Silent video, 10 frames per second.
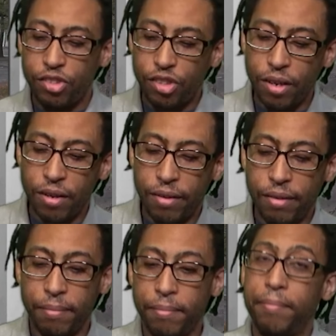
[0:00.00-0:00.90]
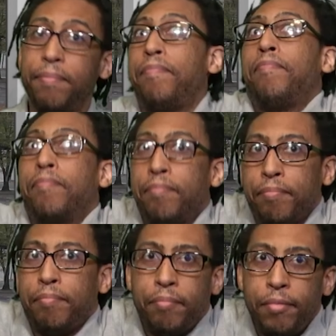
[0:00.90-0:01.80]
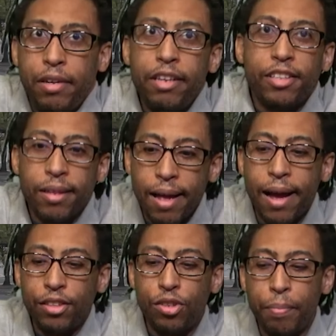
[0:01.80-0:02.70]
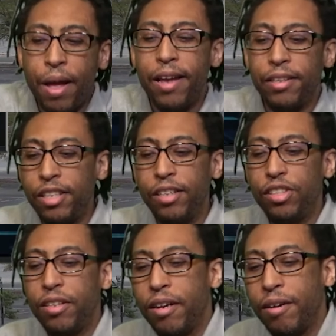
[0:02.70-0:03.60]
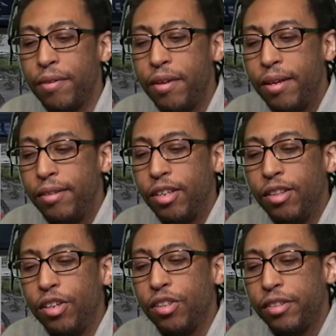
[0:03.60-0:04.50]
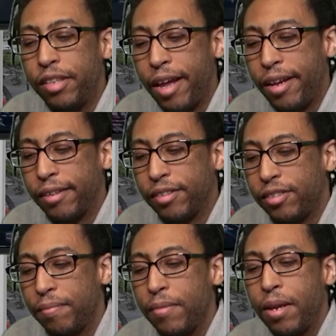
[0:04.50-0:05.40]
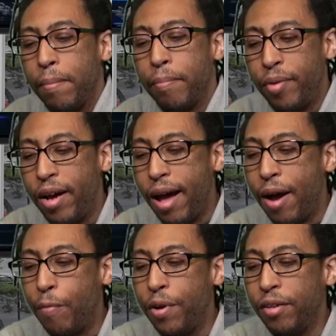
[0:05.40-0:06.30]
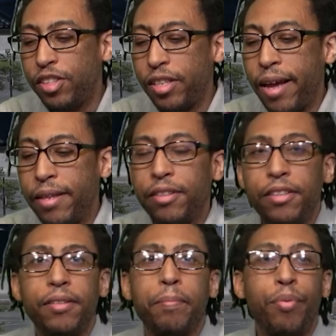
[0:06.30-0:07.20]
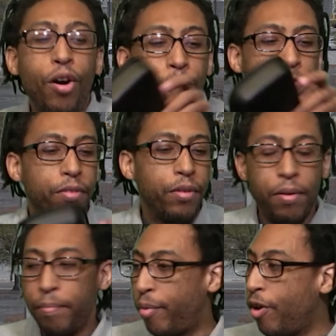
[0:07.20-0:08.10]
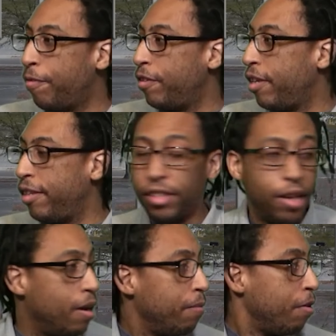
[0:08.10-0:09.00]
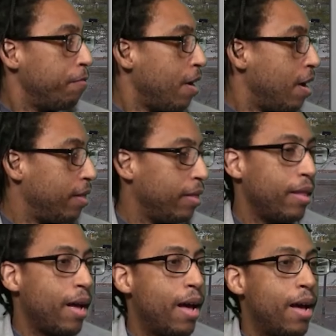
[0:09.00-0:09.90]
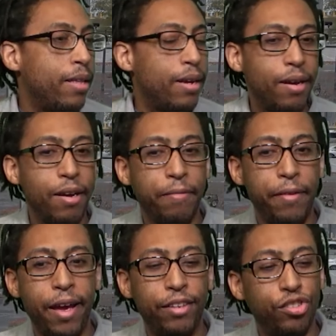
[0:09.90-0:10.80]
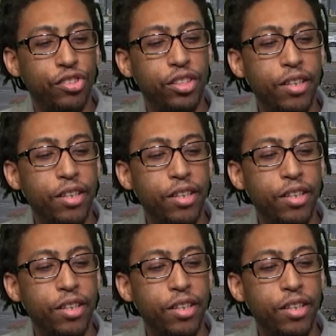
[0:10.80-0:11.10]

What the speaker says: So it's a lot to pay attention of the little things. But I will say both of these come with a lot of extra